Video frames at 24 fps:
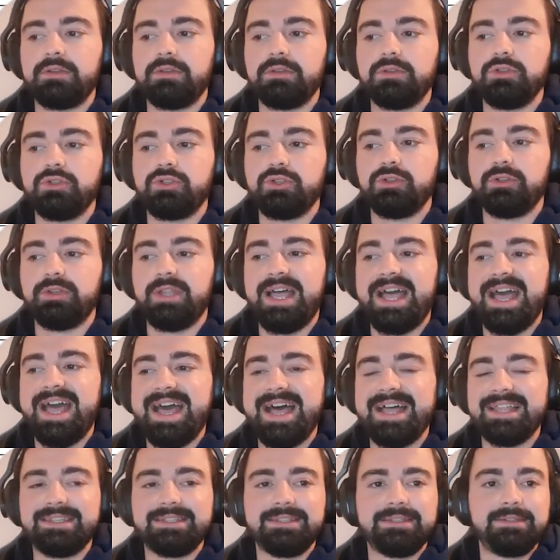You should
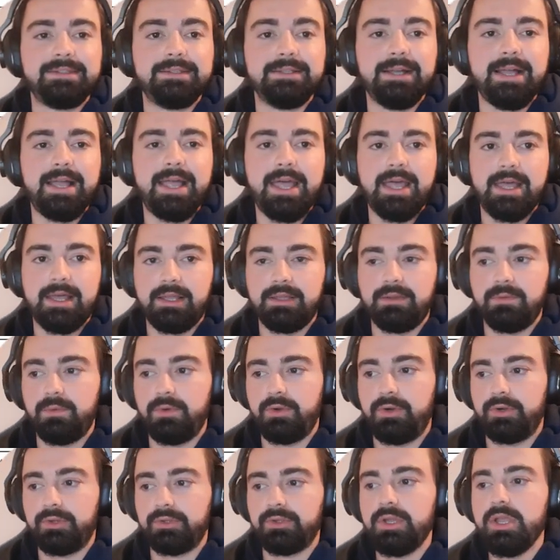add the L
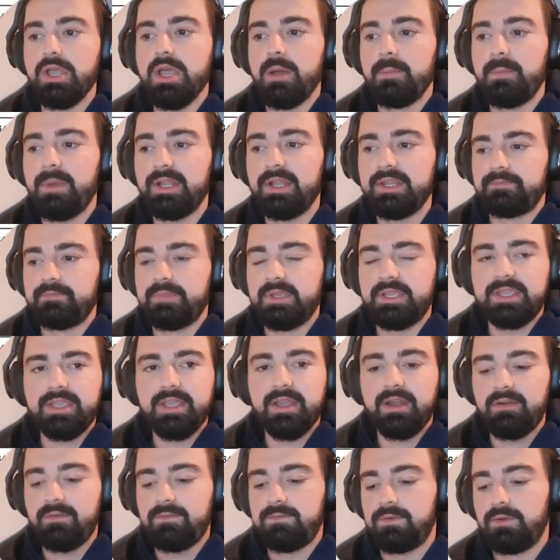word. But be
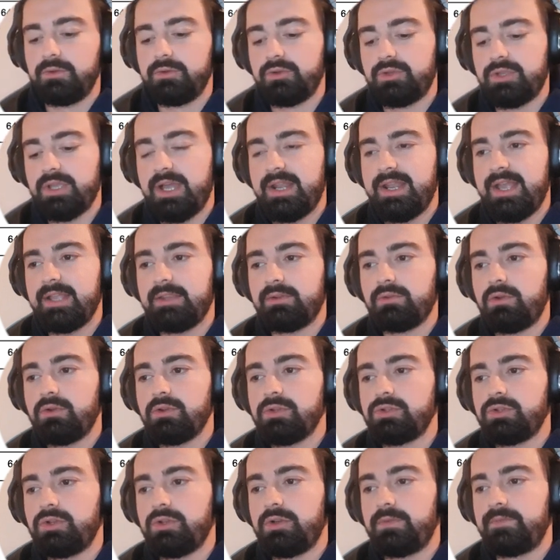careful, you can add
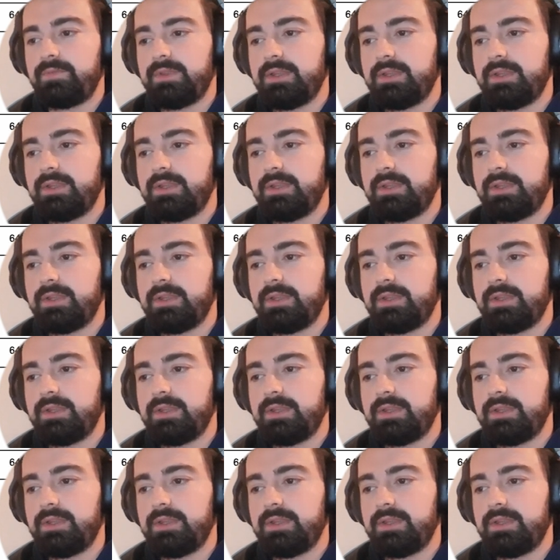also